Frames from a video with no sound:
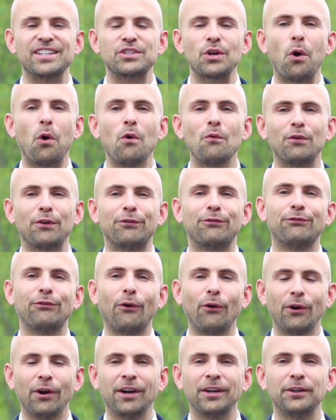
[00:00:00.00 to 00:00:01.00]
is over
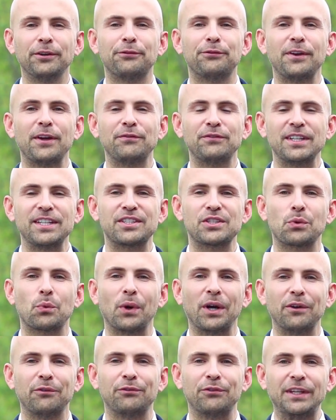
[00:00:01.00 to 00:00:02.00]
450
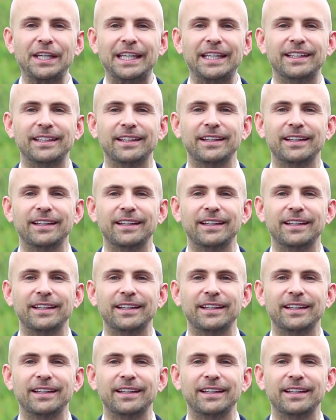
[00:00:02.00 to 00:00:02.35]
square feet.